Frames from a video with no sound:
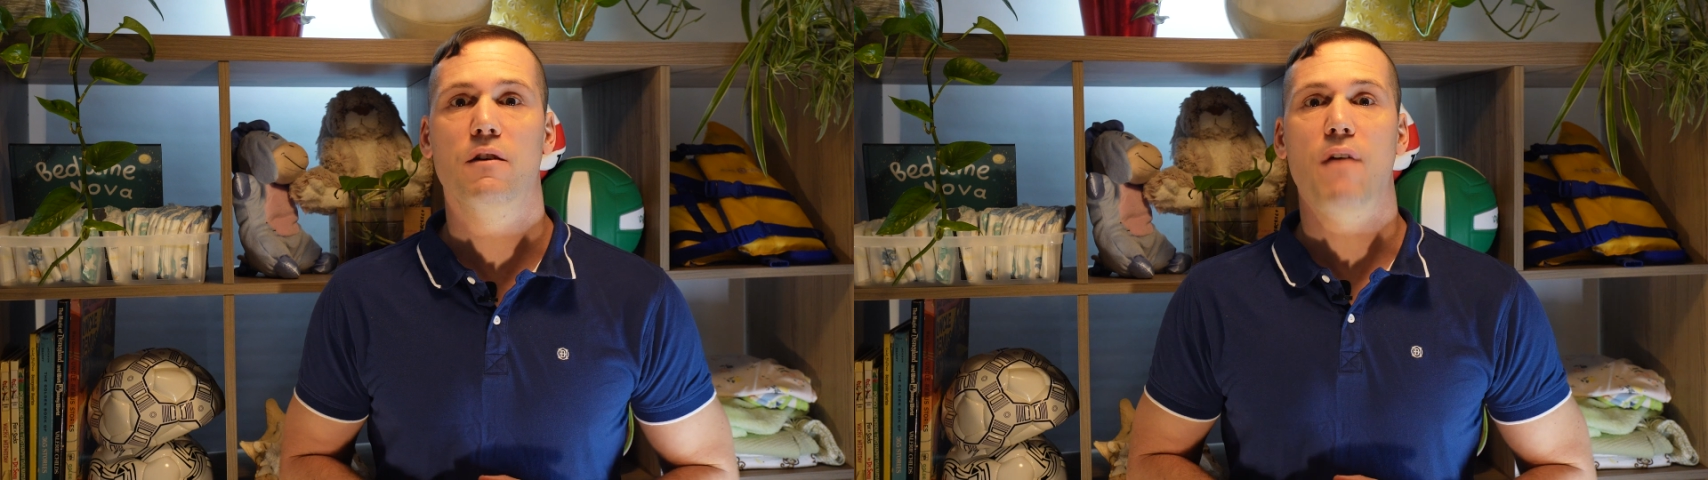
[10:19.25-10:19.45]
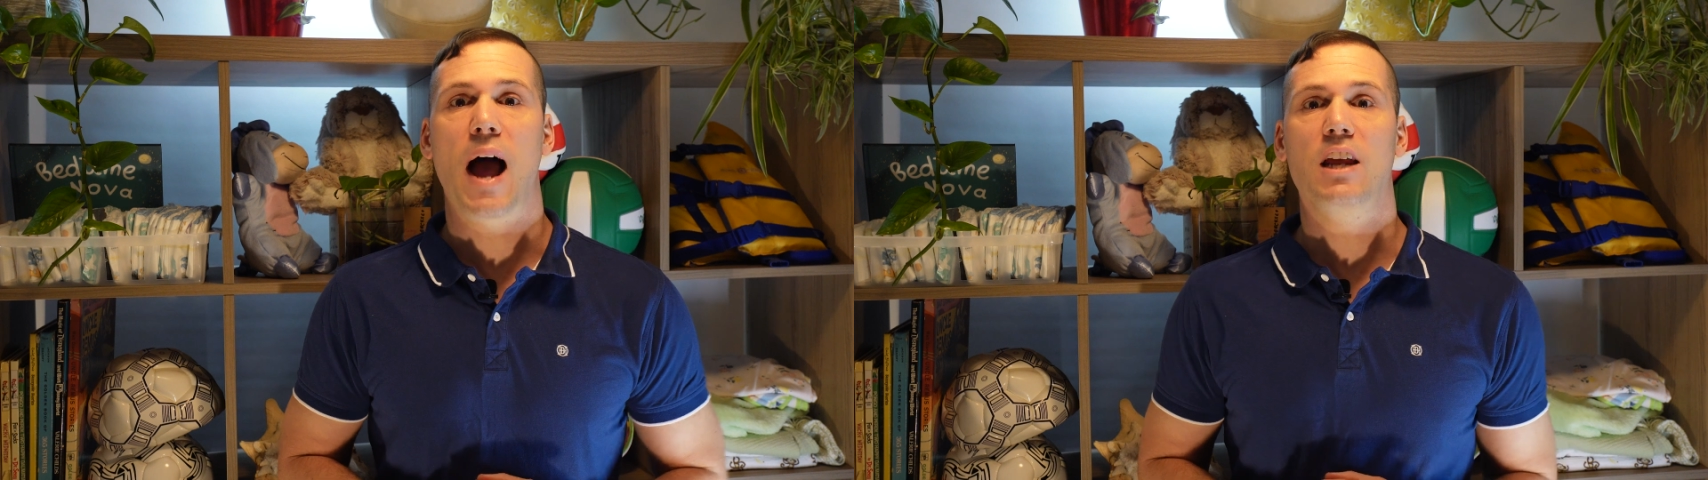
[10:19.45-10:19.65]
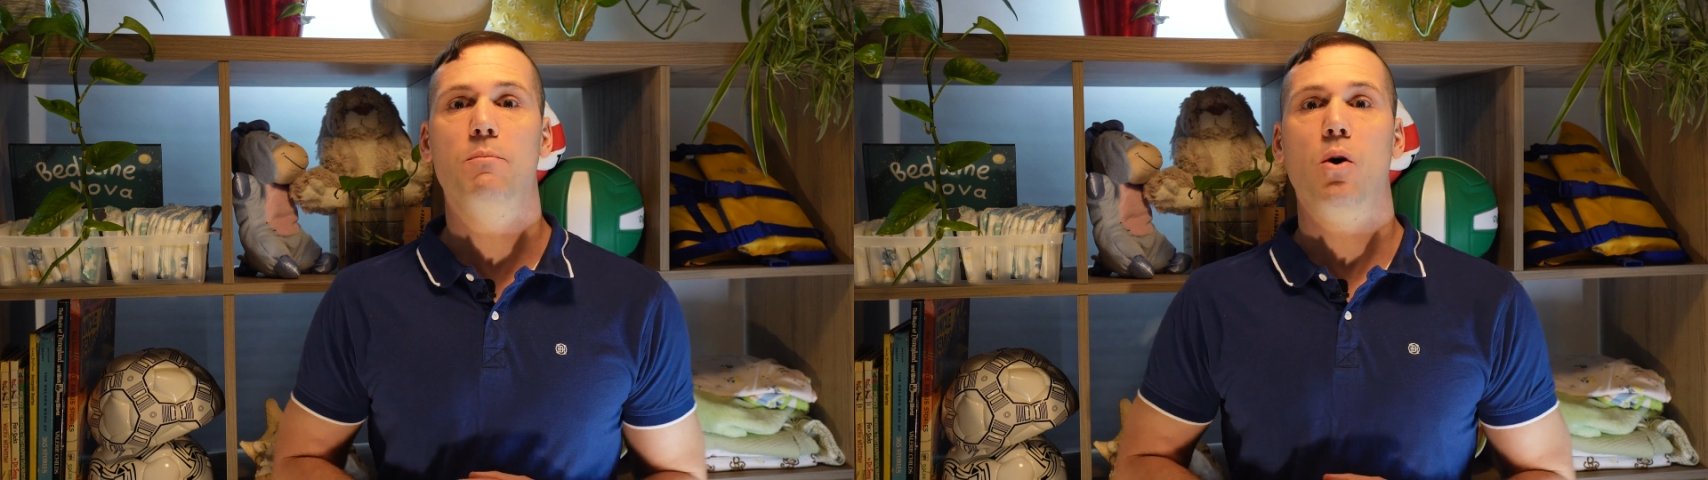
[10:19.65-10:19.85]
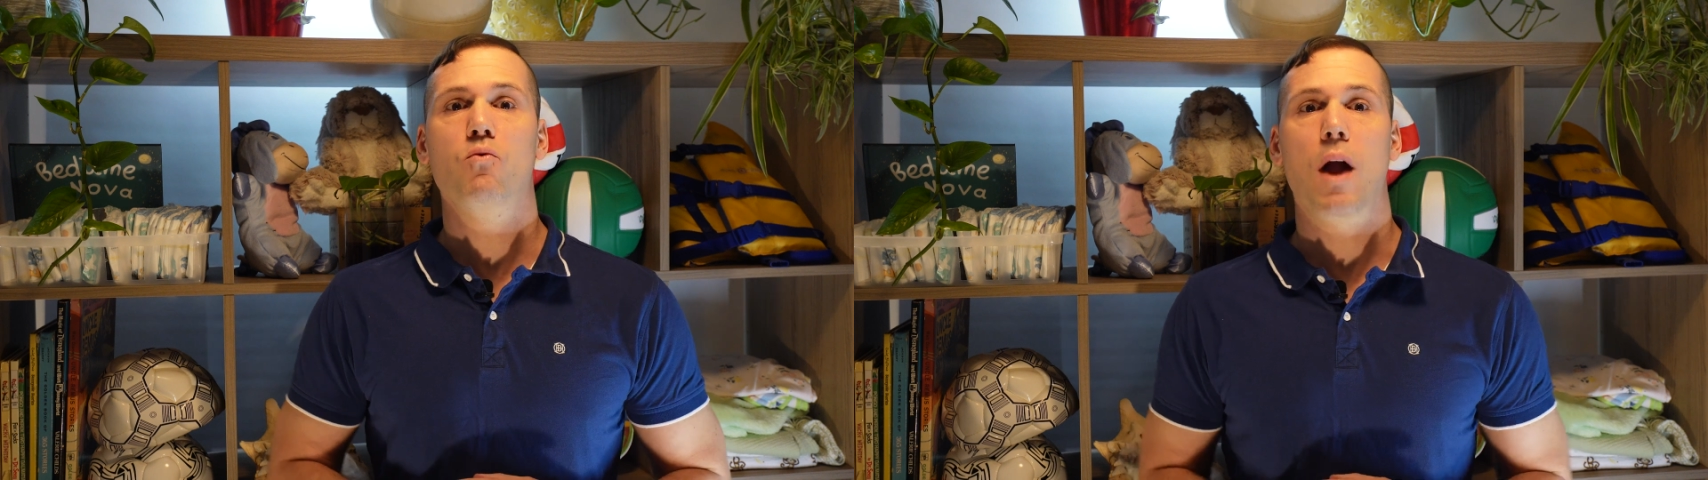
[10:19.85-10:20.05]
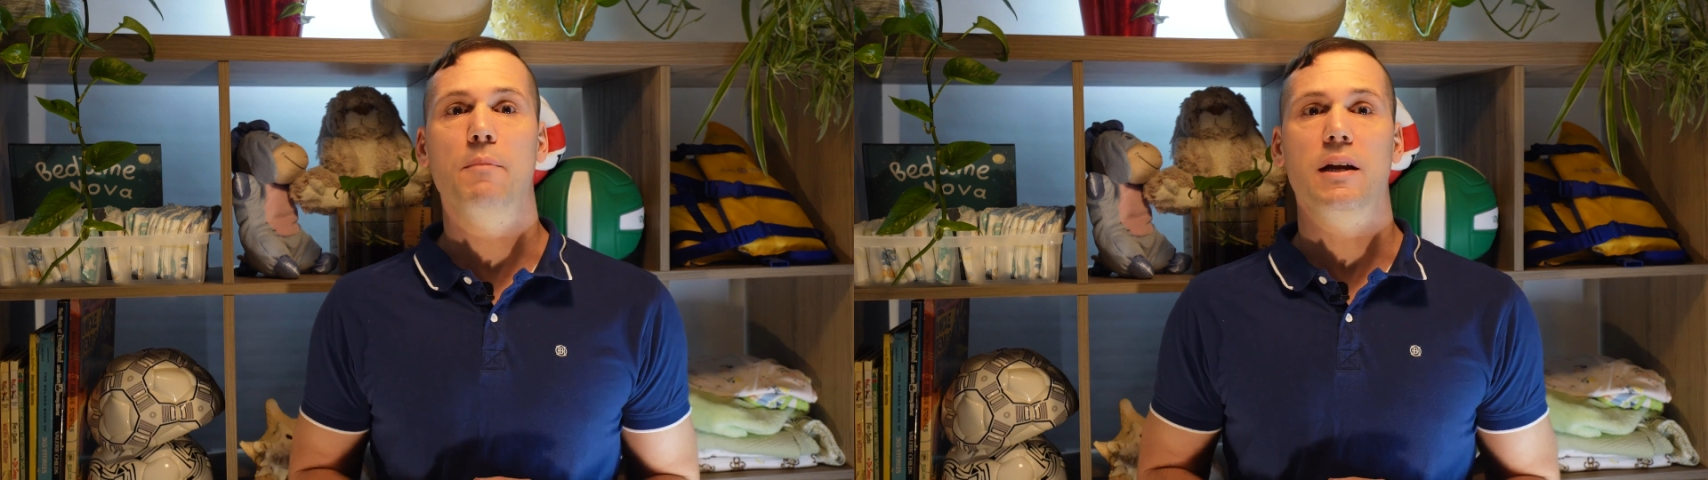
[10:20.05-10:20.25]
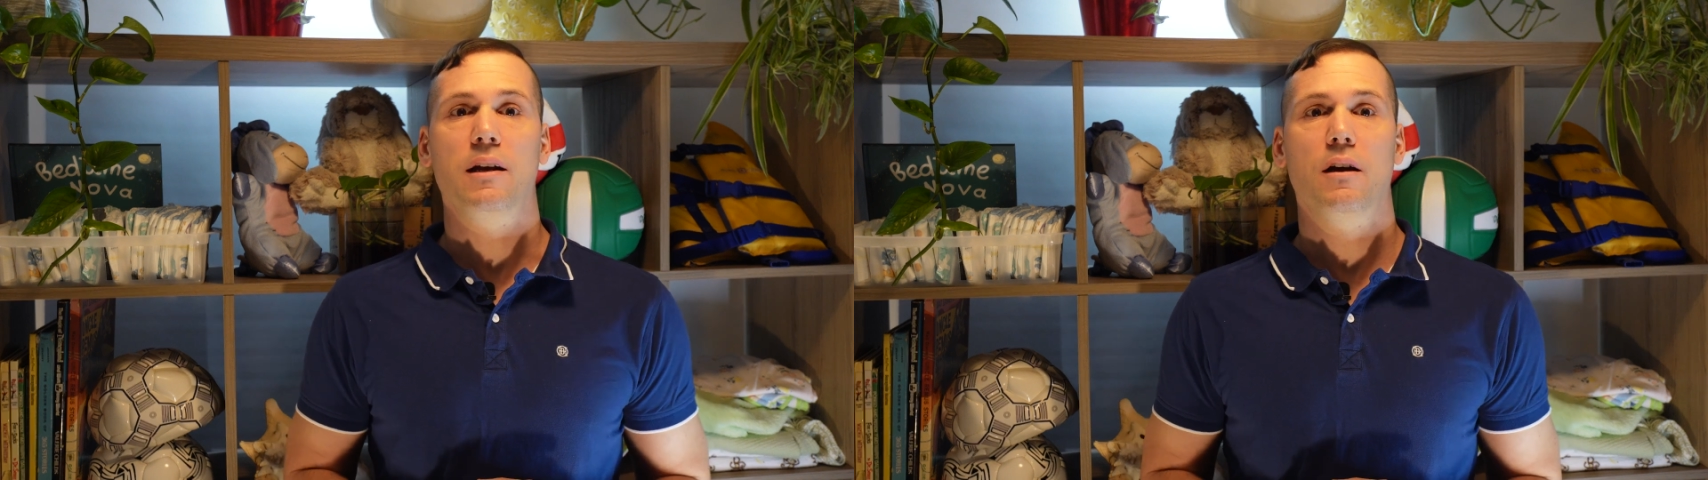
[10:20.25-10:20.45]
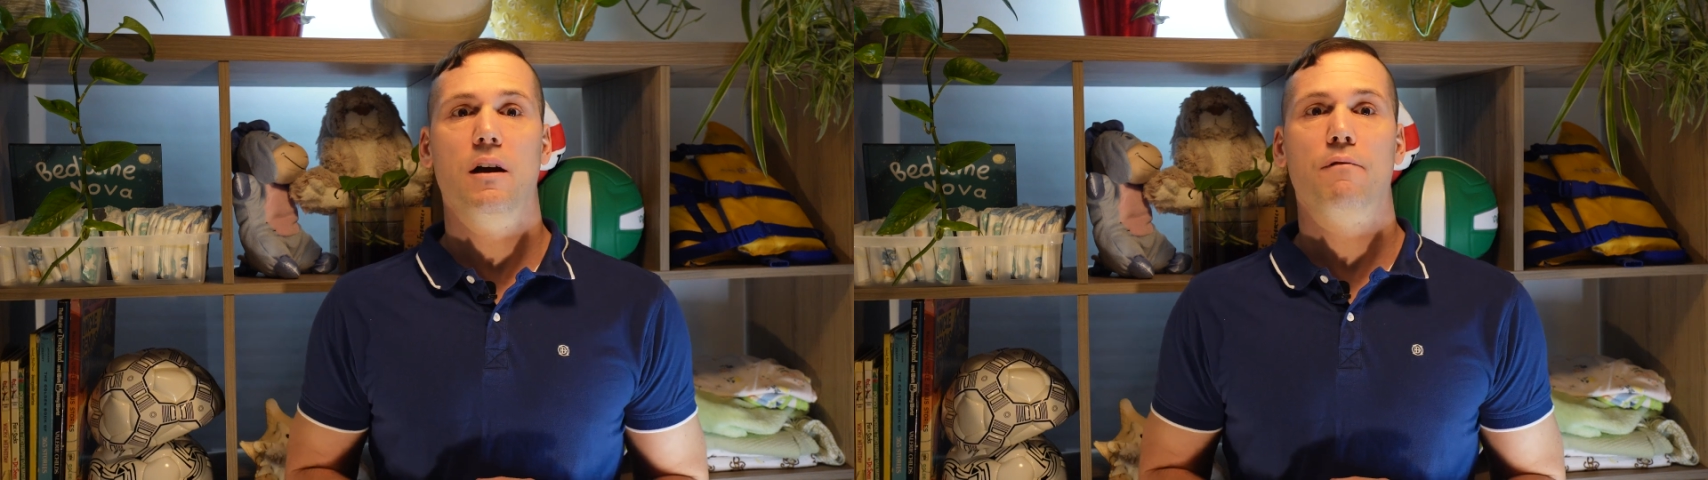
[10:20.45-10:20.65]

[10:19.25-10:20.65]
a valuable remedy